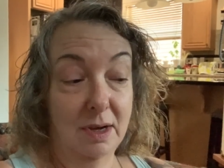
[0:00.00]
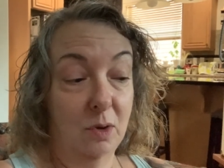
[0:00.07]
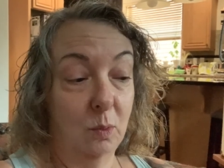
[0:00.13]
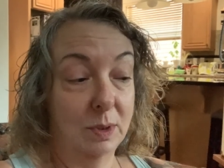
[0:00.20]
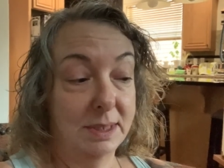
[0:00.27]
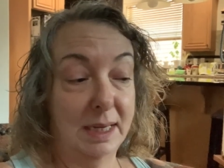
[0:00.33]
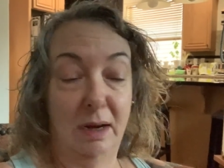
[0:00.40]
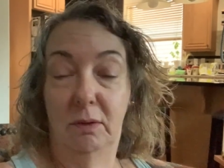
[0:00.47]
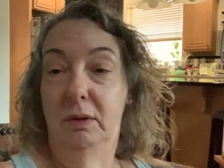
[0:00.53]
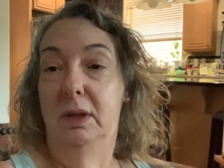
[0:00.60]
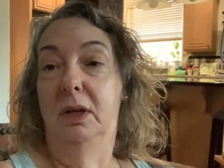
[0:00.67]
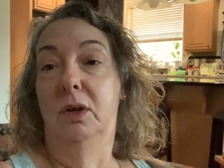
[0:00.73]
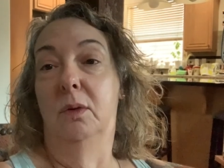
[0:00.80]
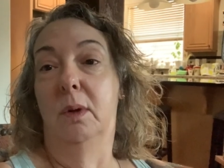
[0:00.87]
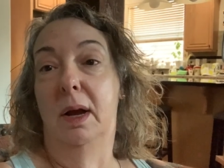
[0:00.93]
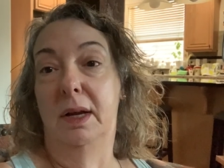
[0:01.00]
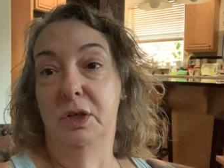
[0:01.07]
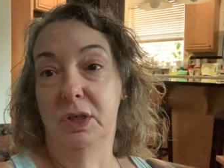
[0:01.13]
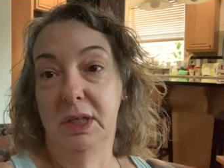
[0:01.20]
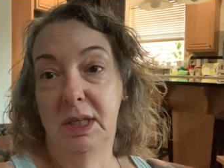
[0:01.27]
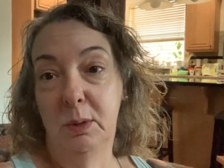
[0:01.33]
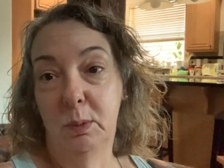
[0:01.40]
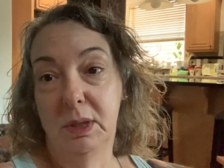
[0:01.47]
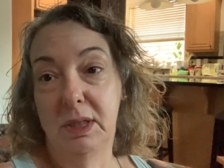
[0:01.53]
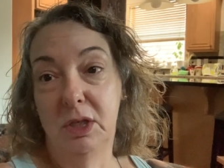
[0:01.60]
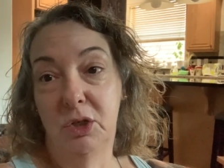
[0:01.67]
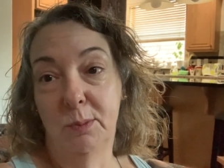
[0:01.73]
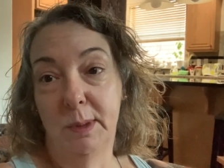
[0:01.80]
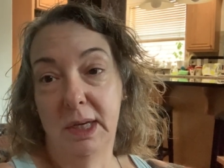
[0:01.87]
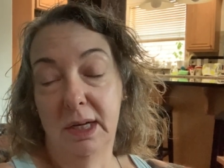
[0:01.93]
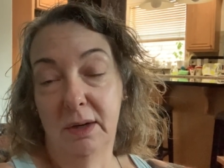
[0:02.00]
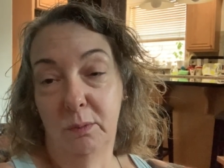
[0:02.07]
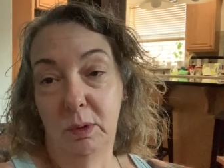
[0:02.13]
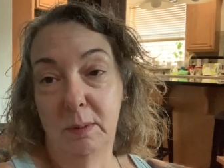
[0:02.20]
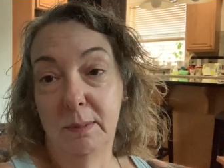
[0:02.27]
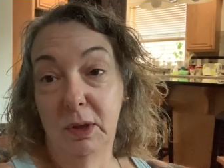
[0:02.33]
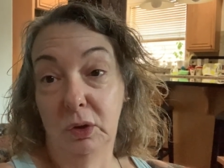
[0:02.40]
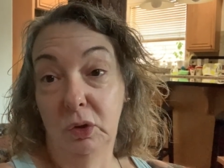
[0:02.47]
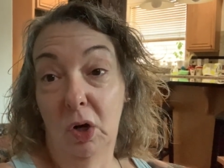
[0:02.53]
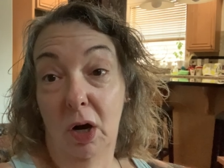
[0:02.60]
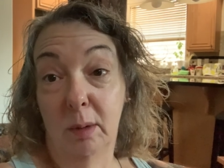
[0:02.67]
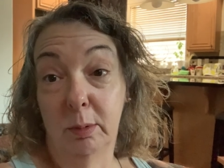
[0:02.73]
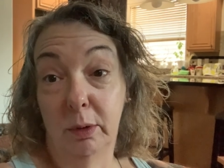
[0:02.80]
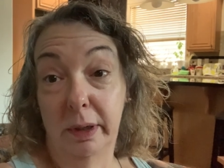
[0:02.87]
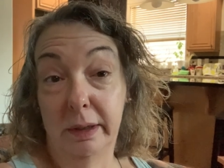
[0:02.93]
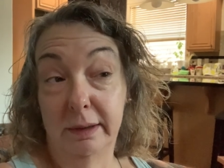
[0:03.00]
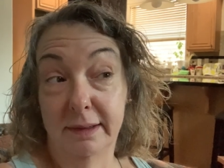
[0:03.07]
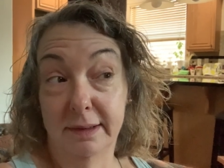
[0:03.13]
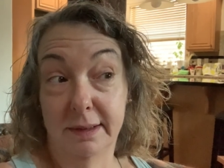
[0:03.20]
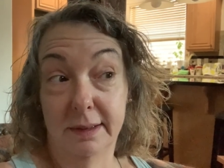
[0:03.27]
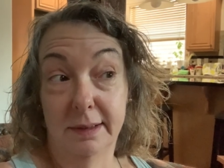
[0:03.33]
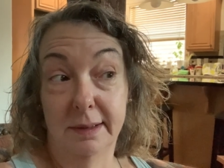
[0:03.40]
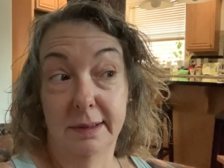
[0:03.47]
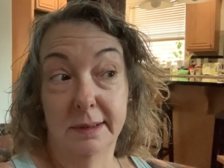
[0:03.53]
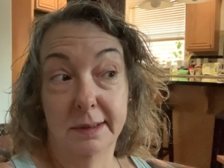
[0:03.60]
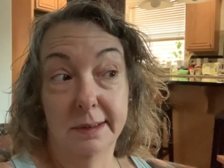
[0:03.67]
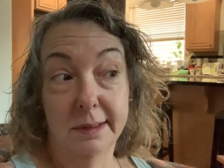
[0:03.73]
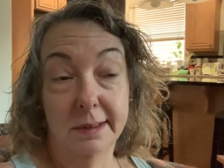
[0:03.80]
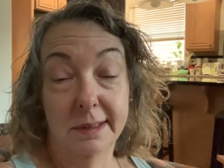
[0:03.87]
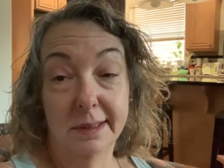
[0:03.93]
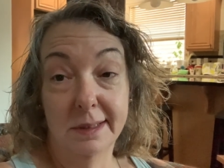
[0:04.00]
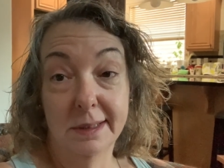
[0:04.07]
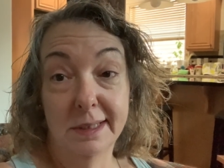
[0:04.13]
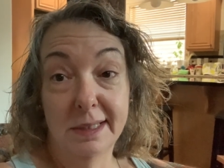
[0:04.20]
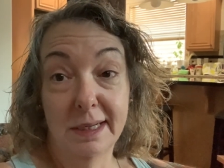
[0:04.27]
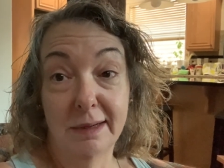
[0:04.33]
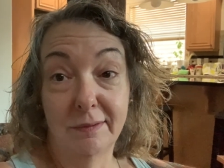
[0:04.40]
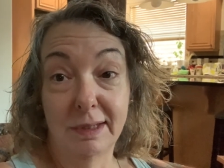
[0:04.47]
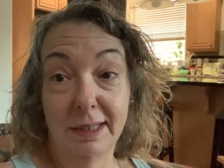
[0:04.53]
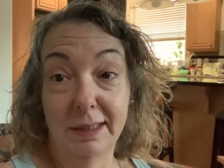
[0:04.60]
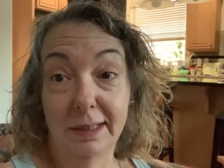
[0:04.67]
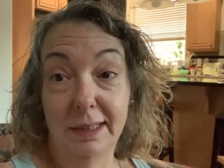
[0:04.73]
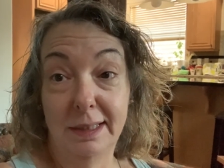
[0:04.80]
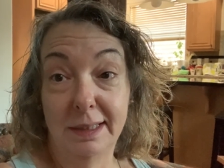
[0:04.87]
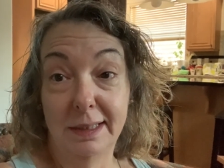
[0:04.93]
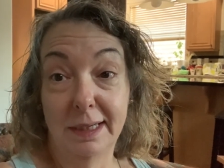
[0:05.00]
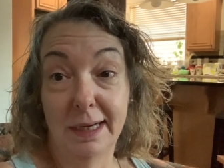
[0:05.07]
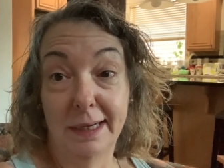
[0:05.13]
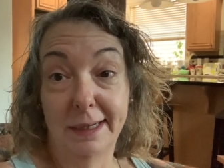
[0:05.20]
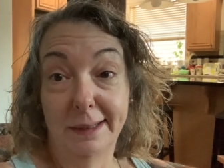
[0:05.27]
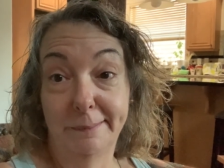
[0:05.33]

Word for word: was out in the garage, and he would teach me how to rebuild carburetors. Evidently, yeah.